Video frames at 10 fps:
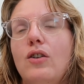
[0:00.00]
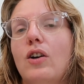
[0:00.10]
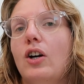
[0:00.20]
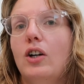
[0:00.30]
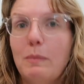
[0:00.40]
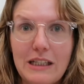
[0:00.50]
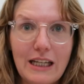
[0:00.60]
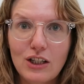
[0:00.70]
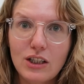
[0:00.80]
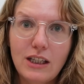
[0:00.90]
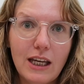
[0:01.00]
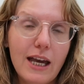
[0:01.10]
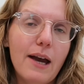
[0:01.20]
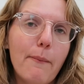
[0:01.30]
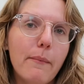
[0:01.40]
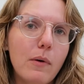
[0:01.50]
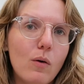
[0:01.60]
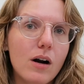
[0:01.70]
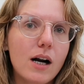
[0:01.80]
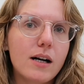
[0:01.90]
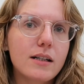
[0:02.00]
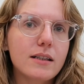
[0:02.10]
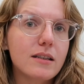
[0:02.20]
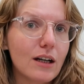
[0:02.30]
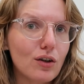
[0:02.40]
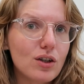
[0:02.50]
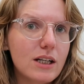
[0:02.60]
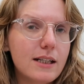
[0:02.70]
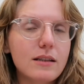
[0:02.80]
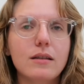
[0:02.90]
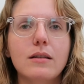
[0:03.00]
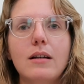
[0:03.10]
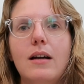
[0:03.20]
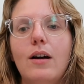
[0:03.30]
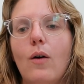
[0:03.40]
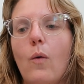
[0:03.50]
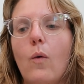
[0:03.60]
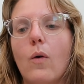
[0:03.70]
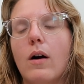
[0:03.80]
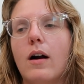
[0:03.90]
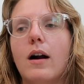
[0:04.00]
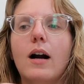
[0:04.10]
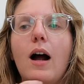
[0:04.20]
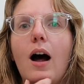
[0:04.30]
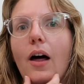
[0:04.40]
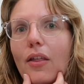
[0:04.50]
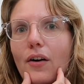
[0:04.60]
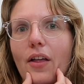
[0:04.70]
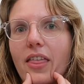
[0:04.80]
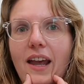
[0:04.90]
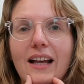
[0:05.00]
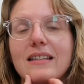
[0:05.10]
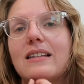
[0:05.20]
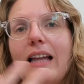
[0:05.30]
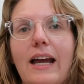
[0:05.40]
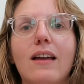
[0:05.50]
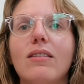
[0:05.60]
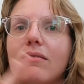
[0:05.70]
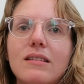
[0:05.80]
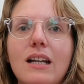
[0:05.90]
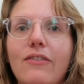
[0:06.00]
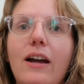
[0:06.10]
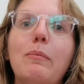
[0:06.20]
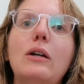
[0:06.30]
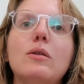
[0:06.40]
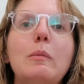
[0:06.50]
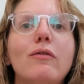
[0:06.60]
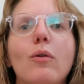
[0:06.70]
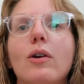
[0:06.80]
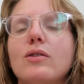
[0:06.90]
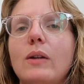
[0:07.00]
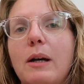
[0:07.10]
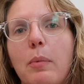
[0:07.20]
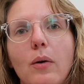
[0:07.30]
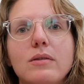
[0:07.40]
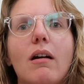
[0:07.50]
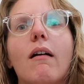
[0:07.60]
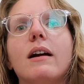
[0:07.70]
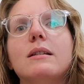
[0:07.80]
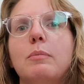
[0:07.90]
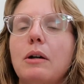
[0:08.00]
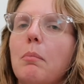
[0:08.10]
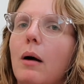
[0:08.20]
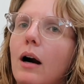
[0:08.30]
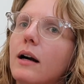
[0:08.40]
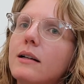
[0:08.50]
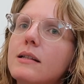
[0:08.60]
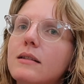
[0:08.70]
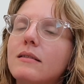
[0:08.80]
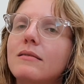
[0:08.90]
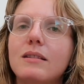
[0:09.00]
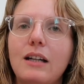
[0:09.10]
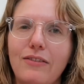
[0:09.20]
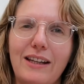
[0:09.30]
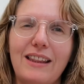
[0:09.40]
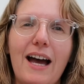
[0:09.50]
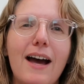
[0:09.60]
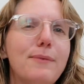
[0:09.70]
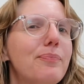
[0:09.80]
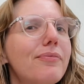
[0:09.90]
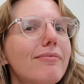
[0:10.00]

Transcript: You could potentially get more sticker sheets or other things like stuff I mentioned before. So like postcards, bookmarks, stuff like that.